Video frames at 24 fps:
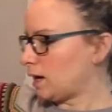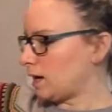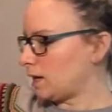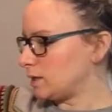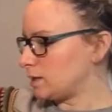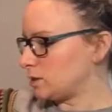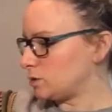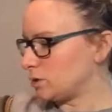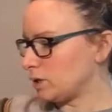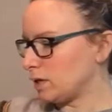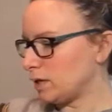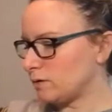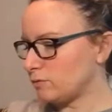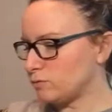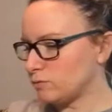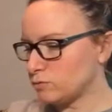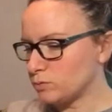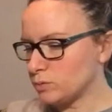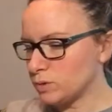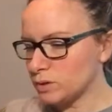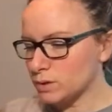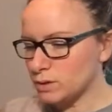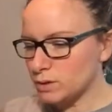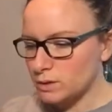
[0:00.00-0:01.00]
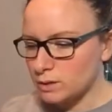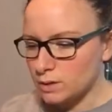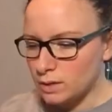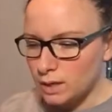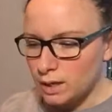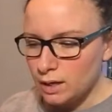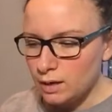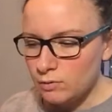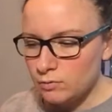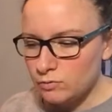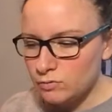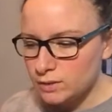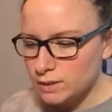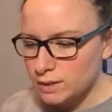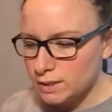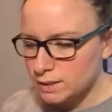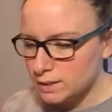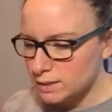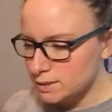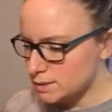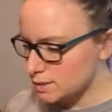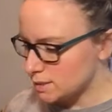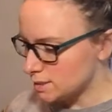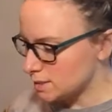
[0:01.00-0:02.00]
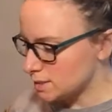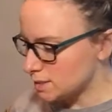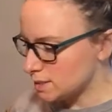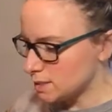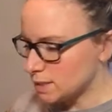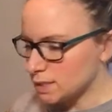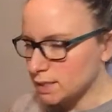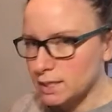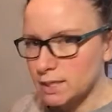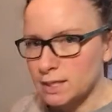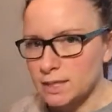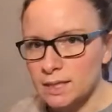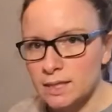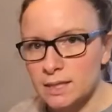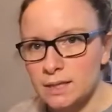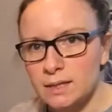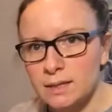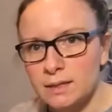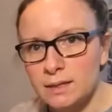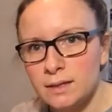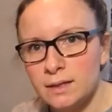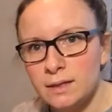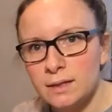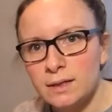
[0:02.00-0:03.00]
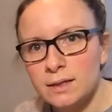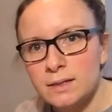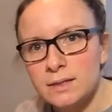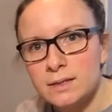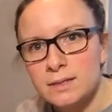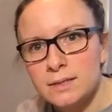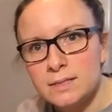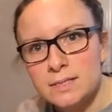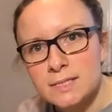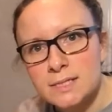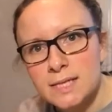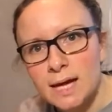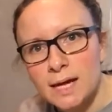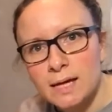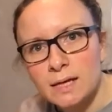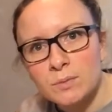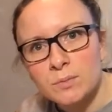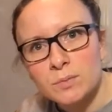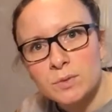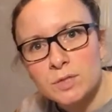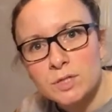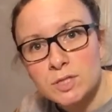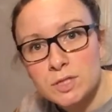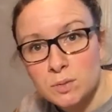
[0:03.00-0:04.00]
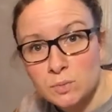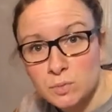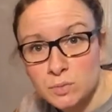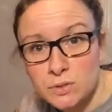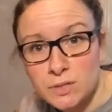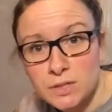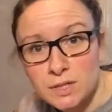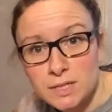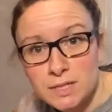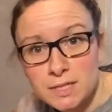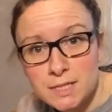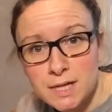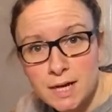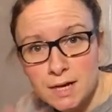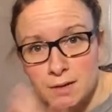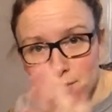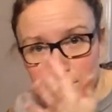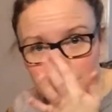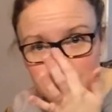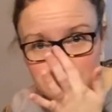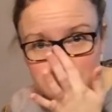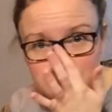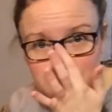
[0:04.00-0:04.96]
And you're left with the lovely sticky tape, double-sided tape.